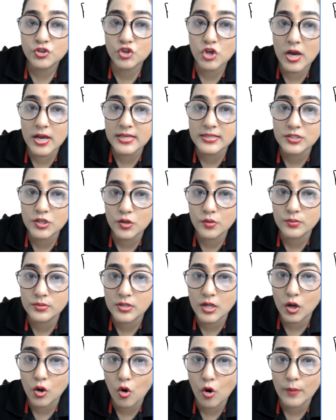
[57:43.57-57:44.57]
Just
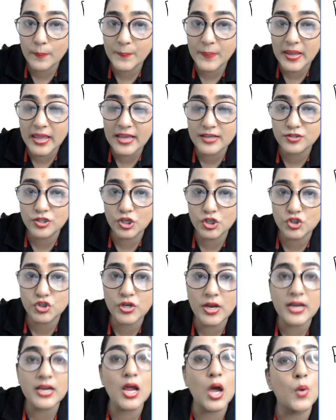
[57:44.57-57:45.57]
use the code
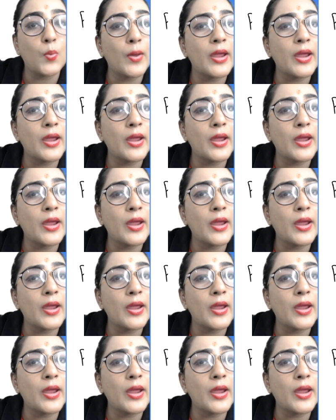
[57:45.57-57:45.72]
PSH10,